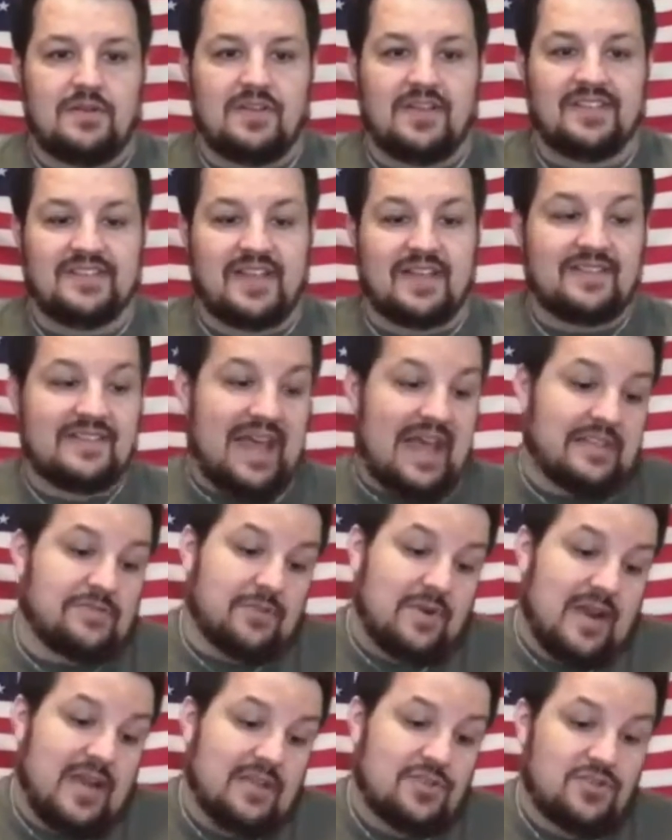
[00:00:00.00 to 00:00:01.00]
He's like, that's
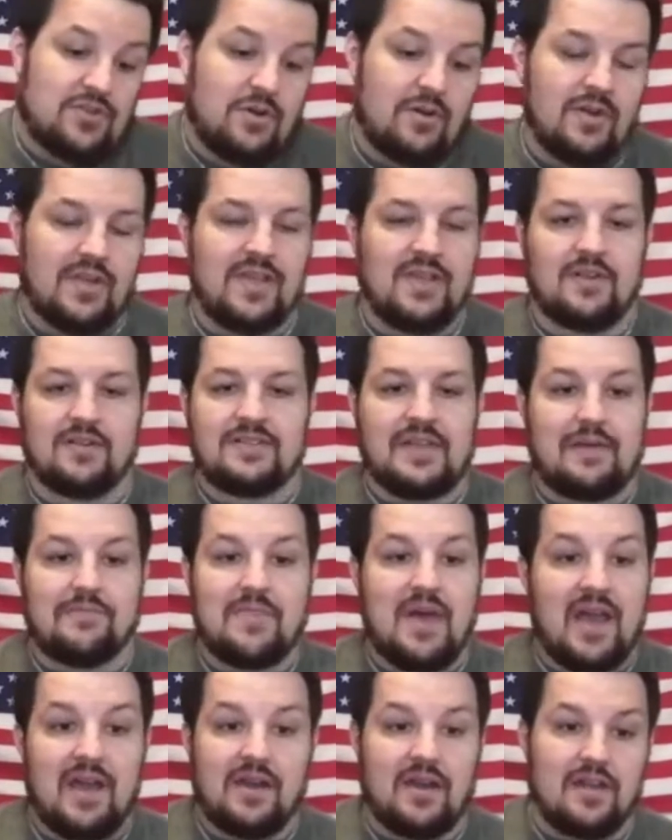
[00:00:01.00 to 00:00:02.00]
what I enjoy. He goes, I'm
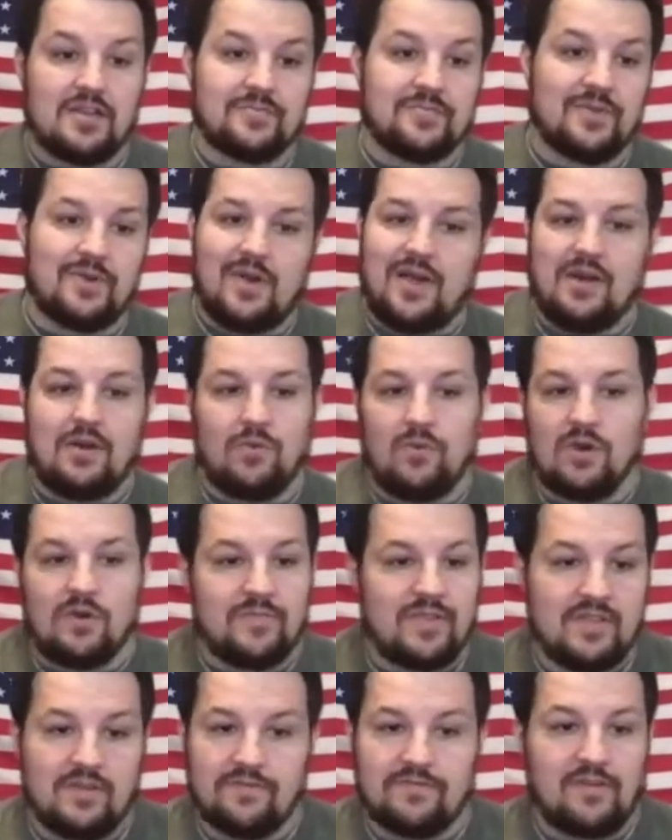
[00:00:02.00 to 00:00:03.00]
not an entrepreneur. I don't want to
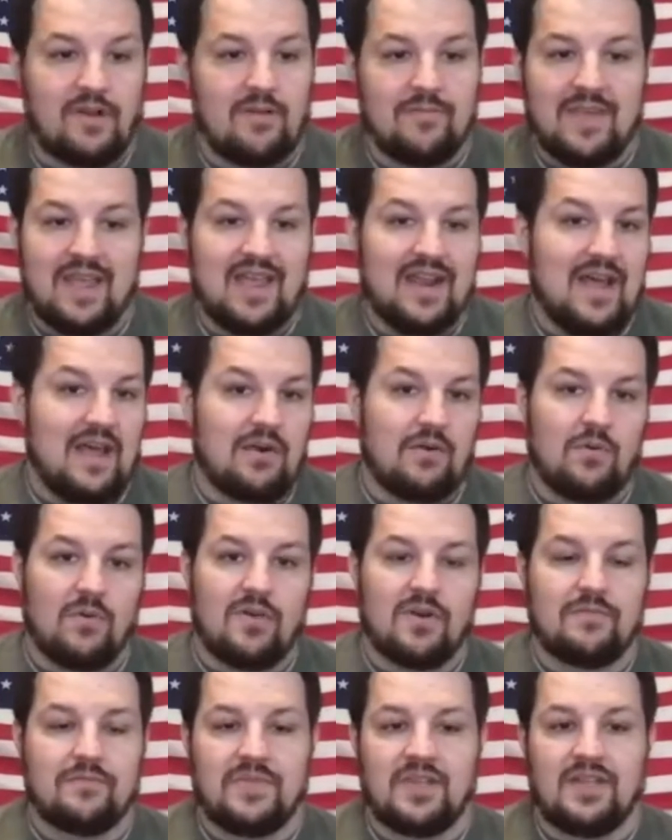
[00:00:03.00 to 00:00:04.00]
be the front man. I don't
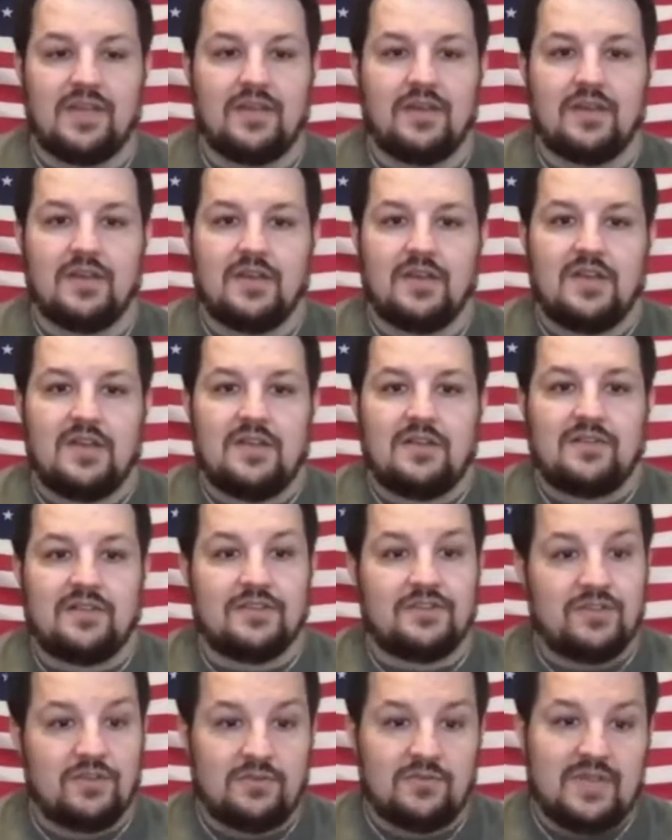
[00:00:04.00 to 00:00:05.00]
want to be the
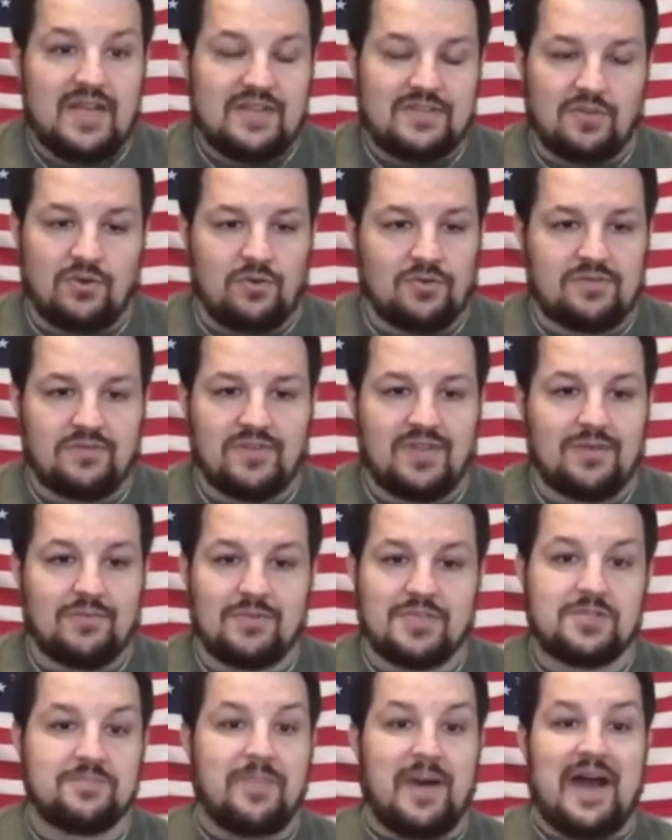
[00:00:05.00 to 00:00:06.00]
dude that's ultimately
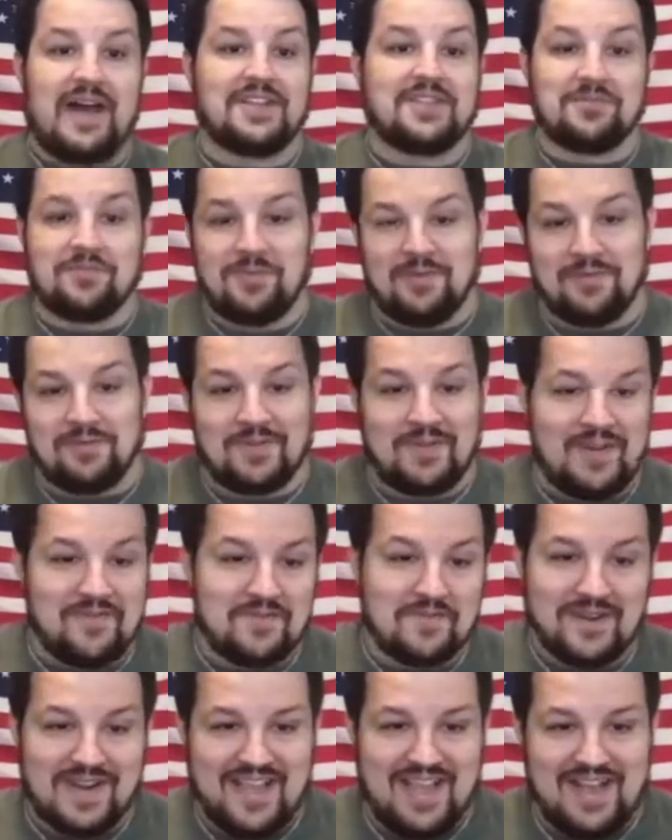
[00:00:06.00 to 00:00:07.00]
responsible for
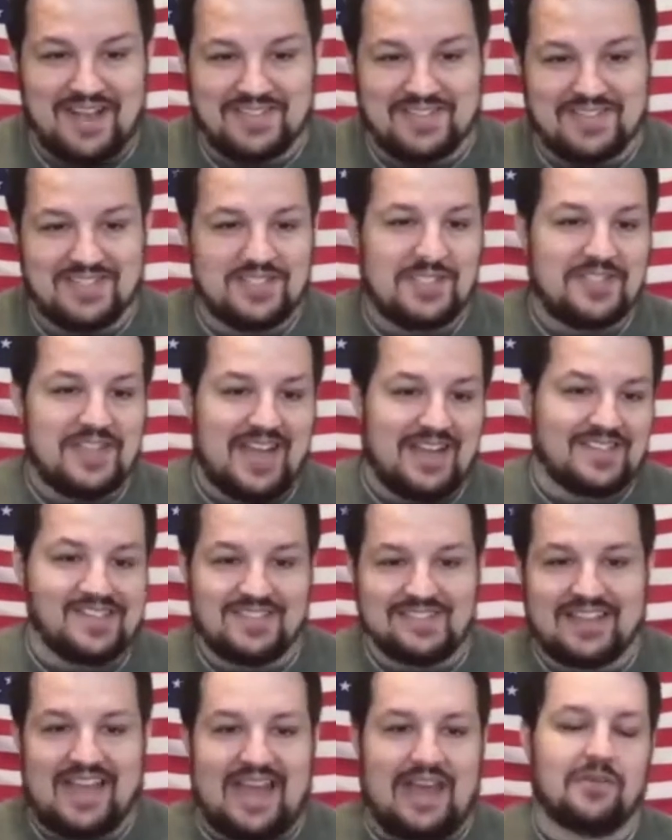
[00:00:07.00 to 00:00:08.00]
everybody else's checks
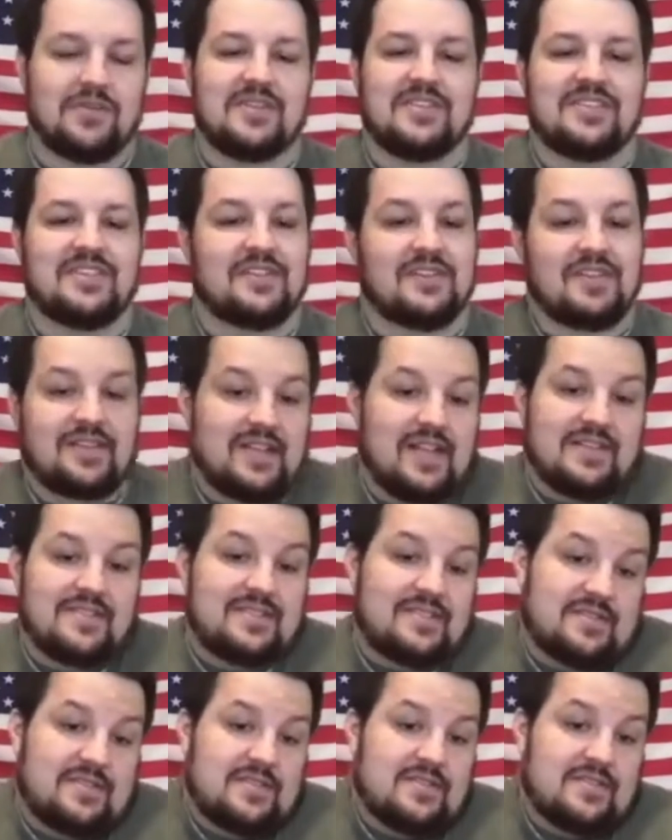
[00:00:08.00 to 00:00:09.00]
and salaries. He's like,
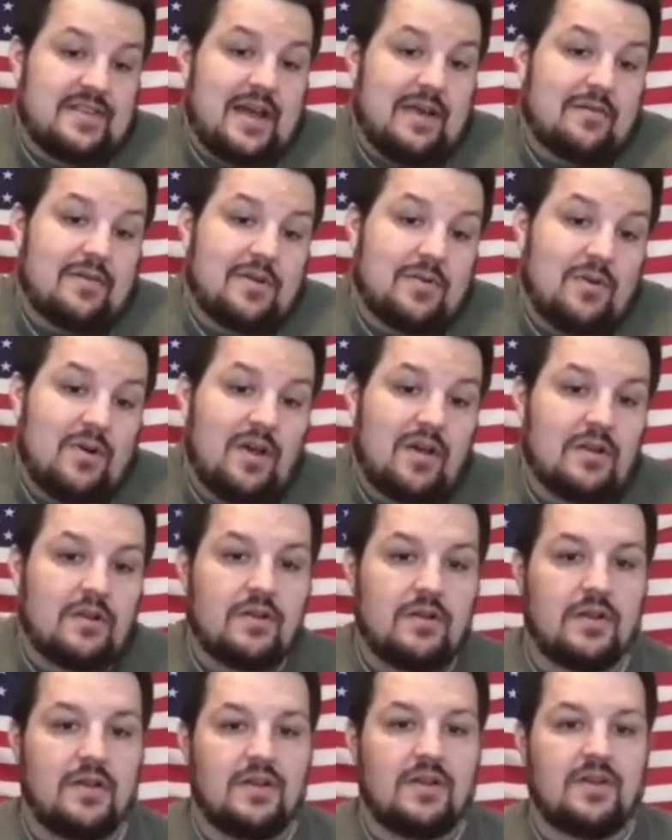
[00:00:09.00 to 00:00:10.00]
that's just not what I want.
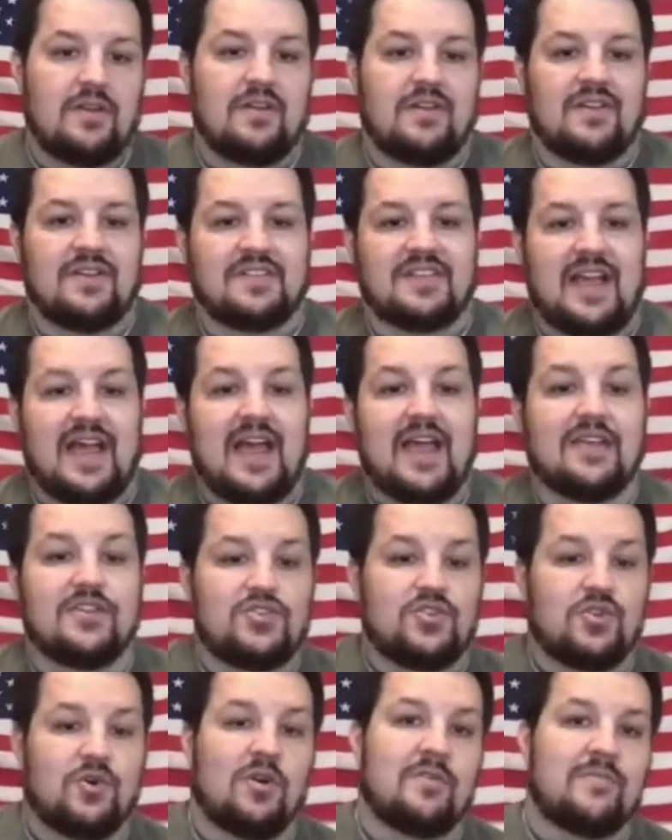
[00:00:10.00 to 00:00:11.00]
He's like, I
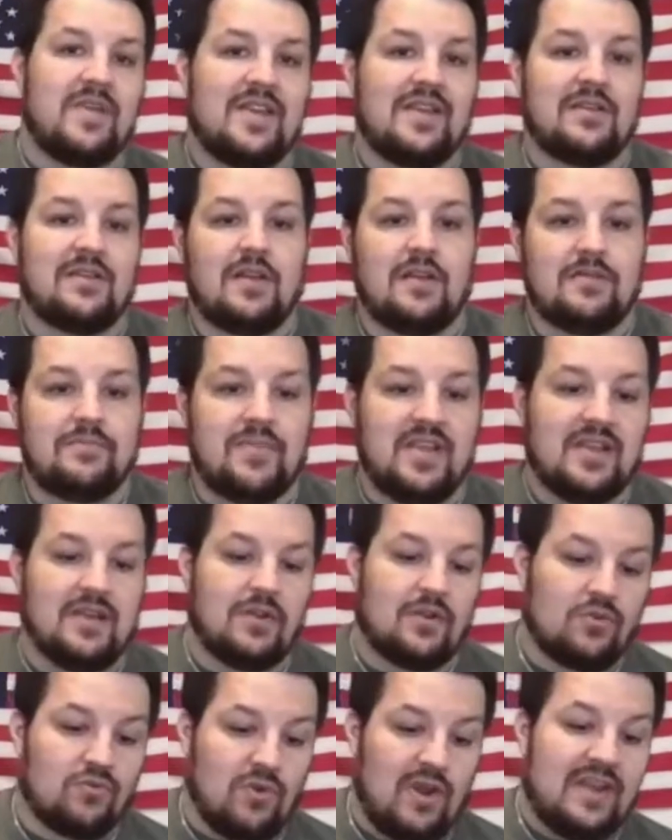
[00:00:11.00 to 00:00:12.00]
enjoy
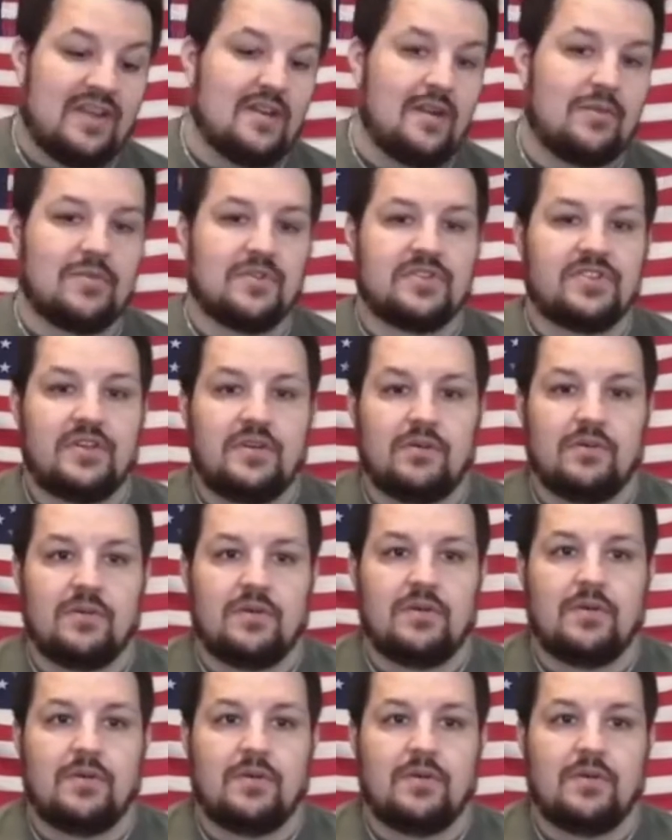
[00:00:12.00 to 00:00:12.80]
being a great number two.